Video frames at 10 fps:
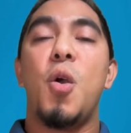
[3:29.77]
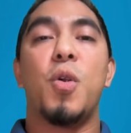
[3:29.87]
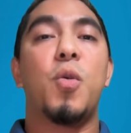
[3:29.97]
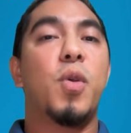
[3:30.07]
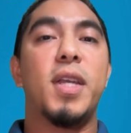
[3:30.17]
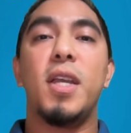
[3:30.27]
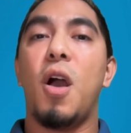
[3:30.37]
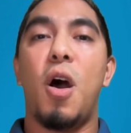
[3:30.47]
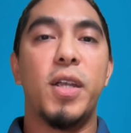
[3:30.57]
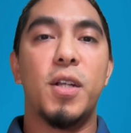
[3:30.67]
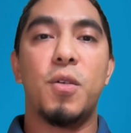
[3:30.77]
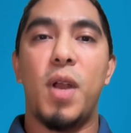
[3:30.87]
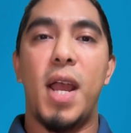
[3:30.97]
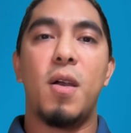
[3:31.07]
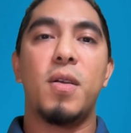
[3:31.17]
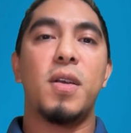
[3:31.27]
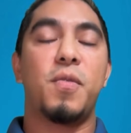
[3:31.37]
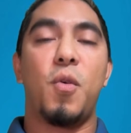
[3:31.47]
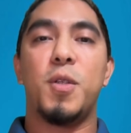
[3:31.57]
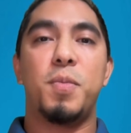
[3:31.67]
We're working all year round.
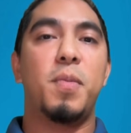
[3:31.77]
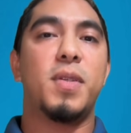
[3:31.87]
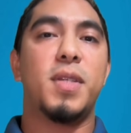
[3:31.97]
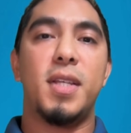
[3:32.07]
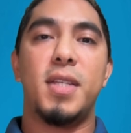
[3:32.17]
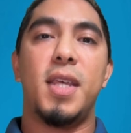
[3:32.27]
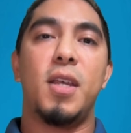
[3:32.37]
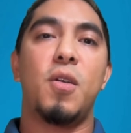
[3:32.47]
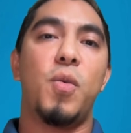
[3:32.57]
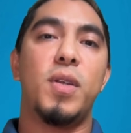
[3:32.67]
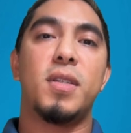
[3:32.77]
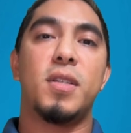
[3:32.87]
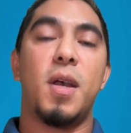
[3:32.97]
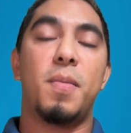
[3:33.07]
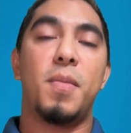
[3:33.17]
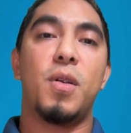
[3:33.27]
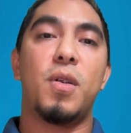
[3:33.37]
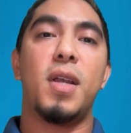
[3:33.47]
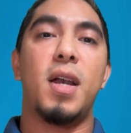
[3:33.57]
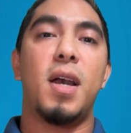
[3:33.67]
Of course, people tend to think always oh,
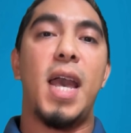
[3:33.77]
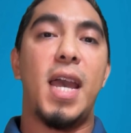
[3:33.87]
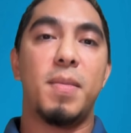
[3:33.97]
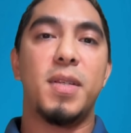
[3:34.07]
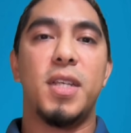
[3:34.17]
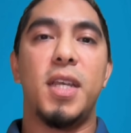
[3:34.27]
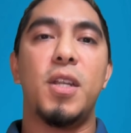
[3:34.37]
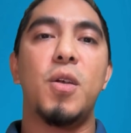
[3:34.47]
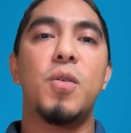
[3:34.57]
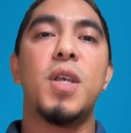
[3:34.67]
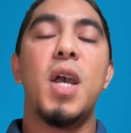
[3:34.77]
summer uh, and mosquitoes,